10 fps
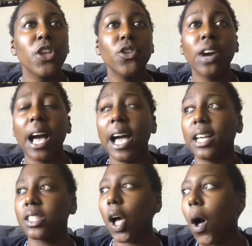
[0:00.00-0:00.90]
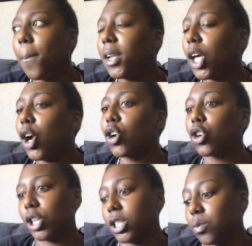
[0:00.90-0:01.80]
You guys, Home Alone
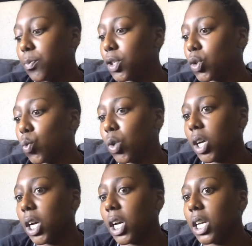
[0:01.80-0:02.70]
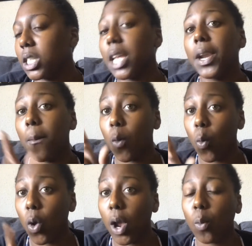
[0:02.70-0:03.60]
Christmas was, number
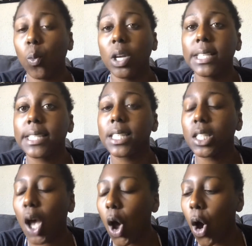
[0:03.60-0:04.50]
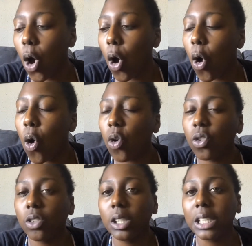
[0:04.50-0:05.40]
one, was so
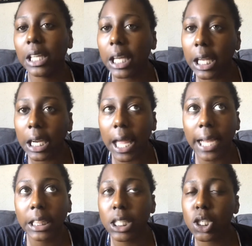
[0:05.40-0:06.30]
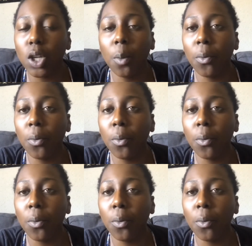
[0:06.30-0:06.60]
lit. Like, this little